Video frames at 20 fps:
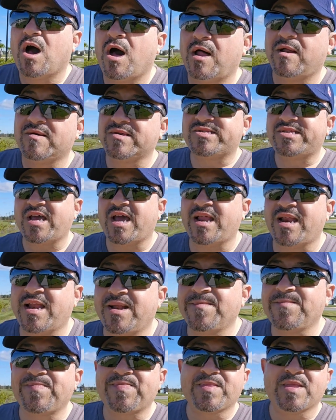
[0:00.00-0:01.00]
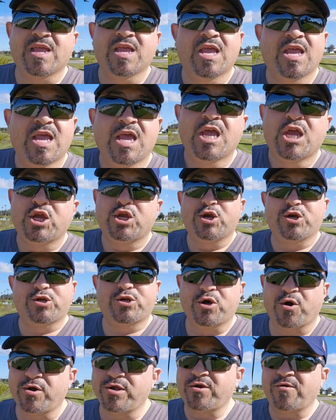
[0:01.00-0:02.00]
all of a sudden you're
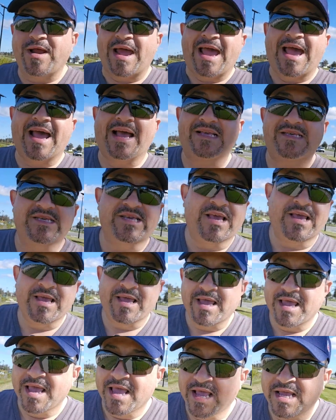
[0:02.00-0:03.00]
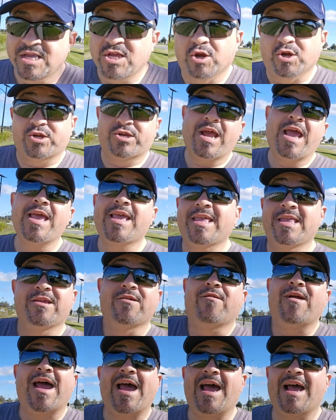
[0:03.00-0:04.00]
showing your ass, you're shaking
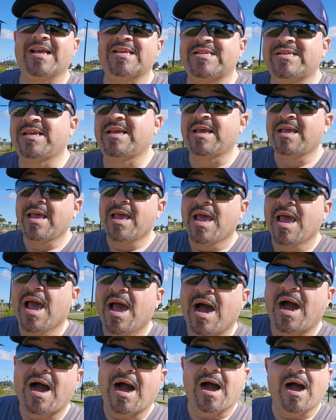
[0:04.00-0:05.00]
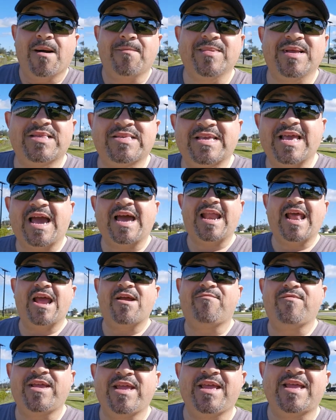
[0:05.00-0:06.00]
your ass. It's got
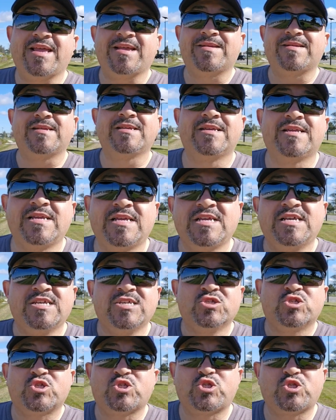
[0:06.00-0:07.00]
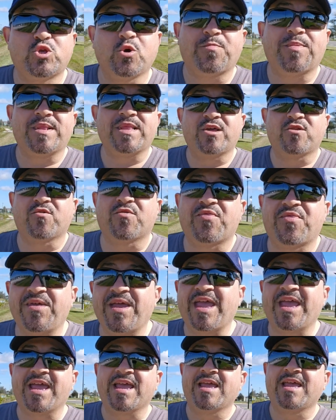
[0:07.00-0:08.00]
every stupid little
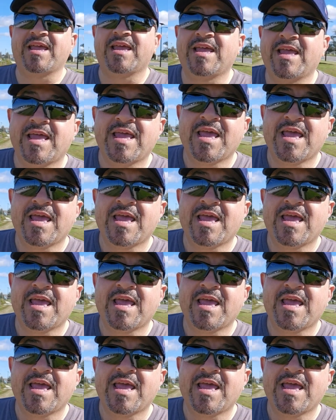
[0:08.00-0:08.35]
thing.